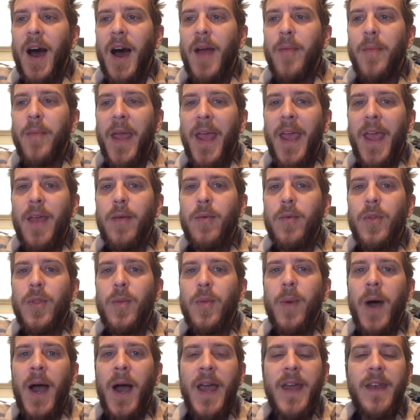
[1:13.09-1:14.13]
I'm able to
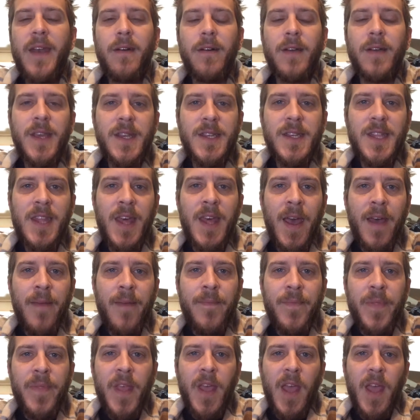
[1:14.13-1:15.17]
buy it, and I'll get to that,